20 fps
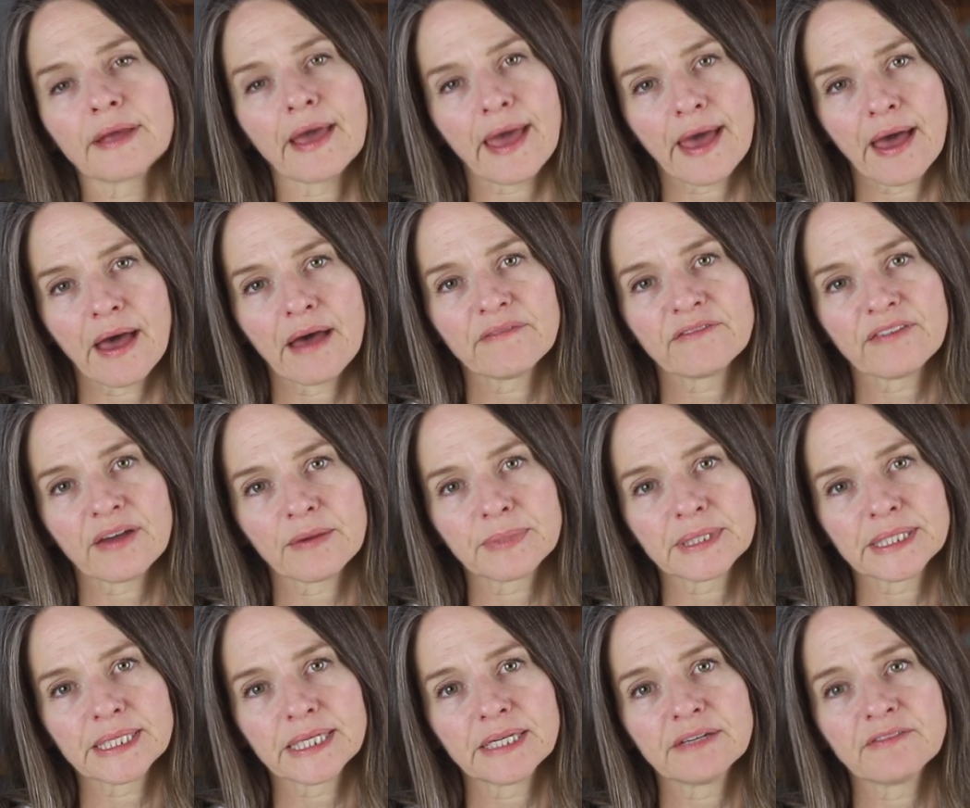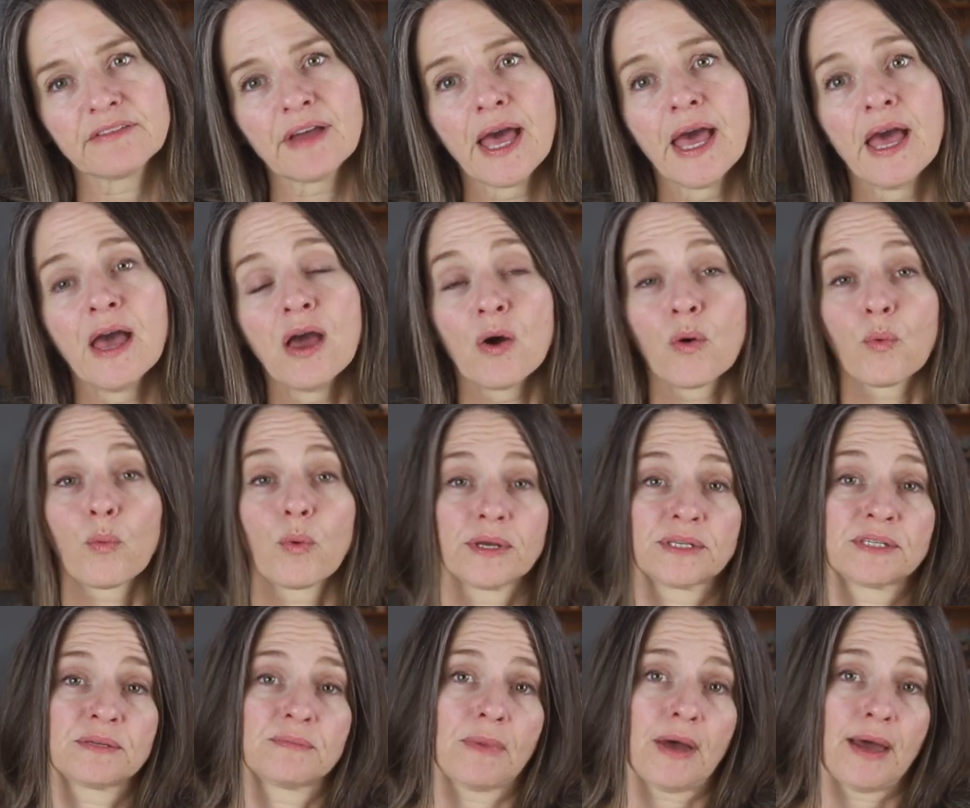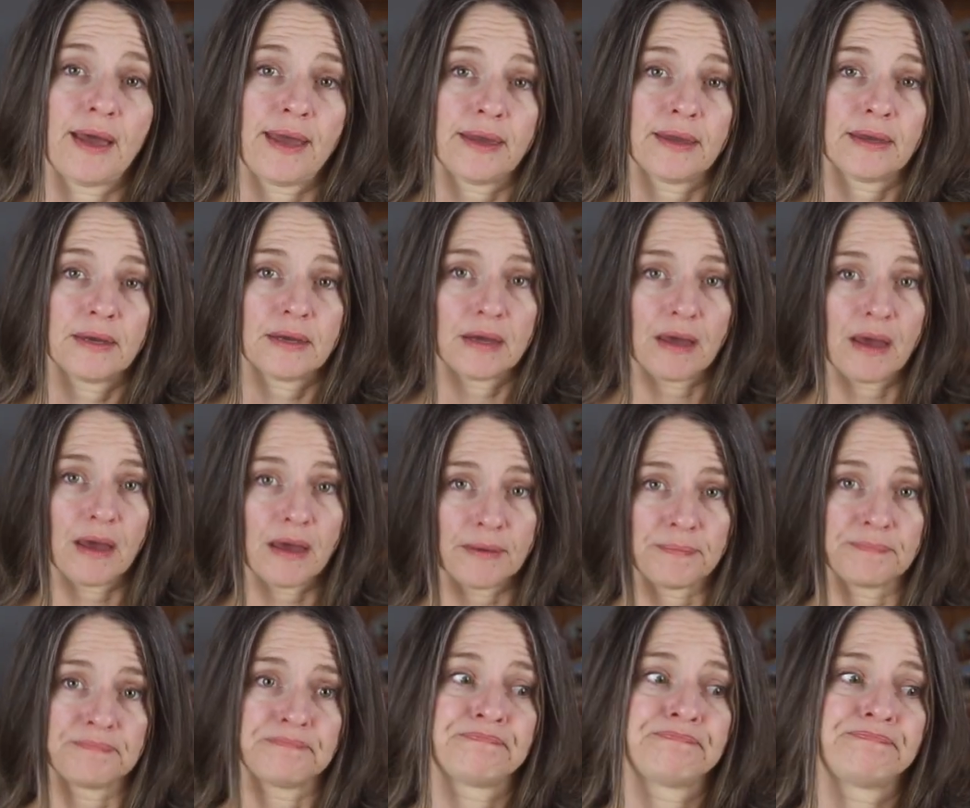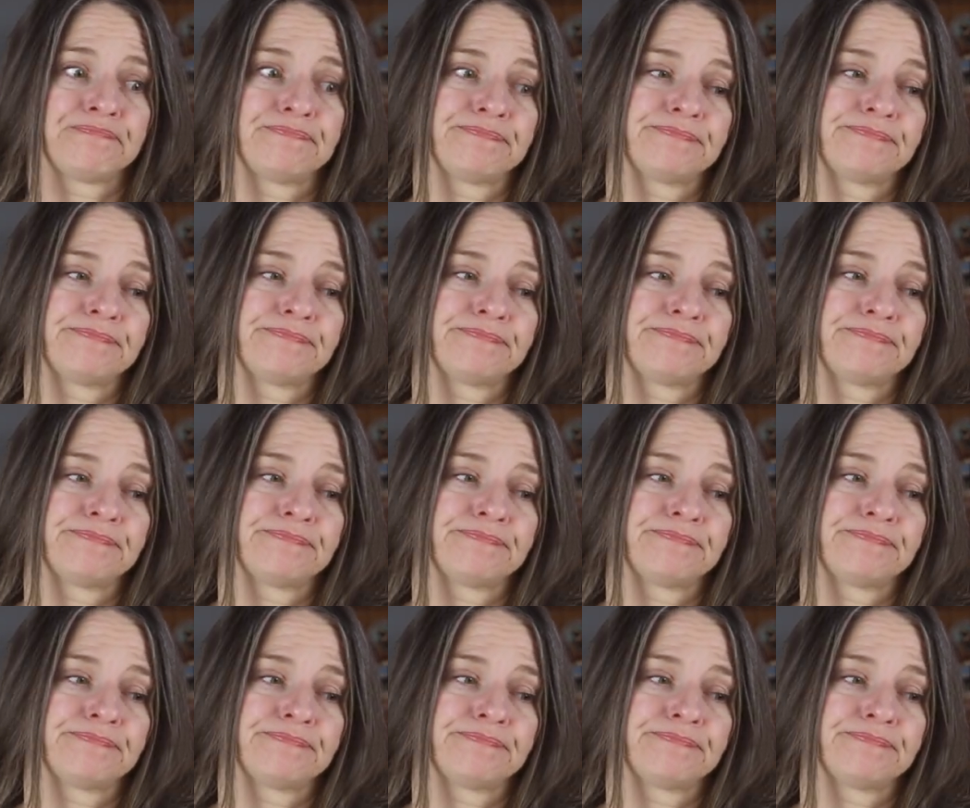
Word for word: and a half, I believe, was my um,